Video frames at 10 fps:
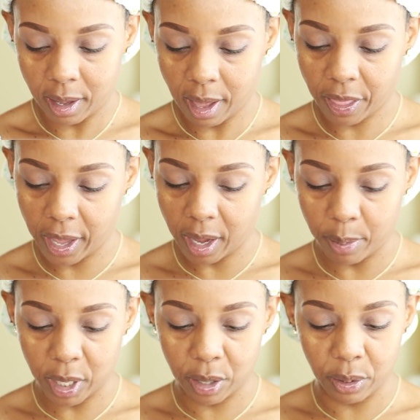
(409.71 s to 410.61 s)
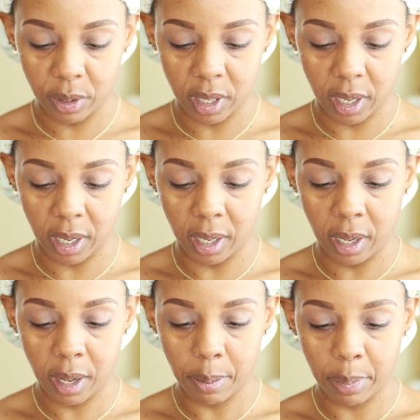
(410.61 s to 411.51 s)
I think I'm gonna do
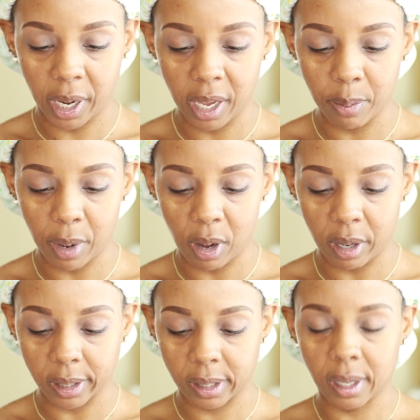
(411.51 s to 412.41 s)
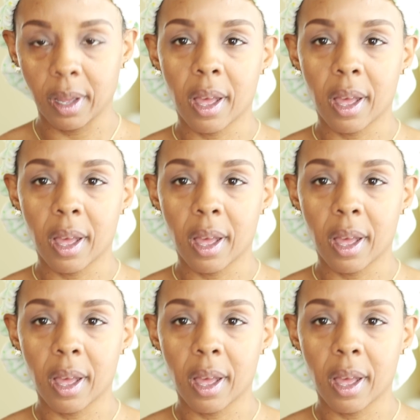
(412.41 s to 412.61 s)
the Bling Boss.